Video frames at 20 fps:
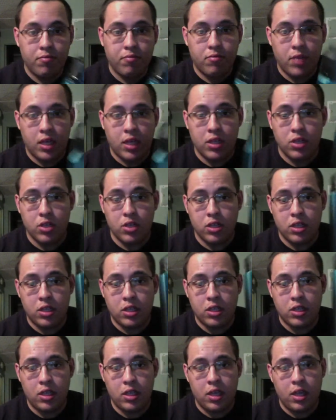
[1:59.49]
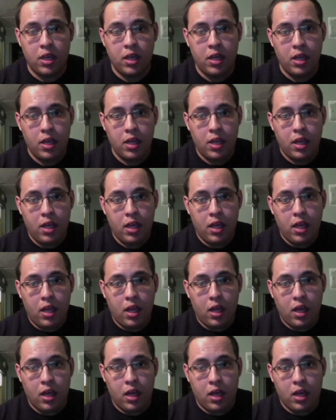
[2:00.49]
As you can see,
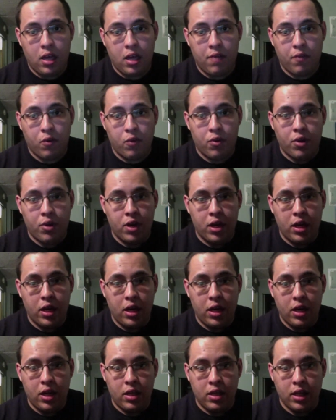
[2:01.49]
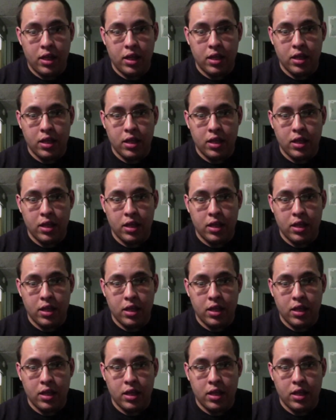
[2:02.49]
I've already taken the